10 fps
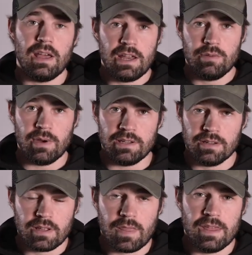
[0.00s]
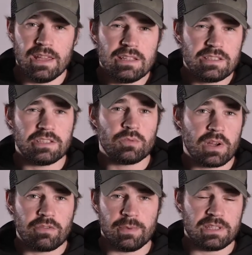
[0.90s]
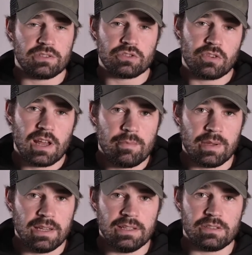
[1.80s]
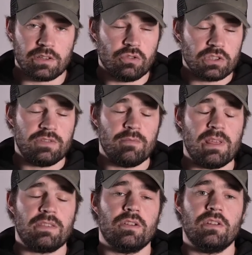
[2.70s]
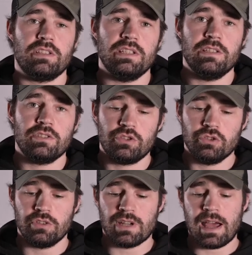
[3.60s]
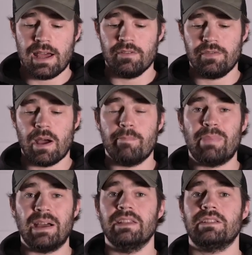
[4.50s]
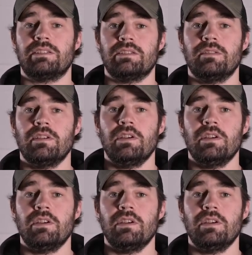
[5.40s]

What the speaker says: Anyway, the easiest way for me to describe it is the CrossFit methodology shouldn't have a bias.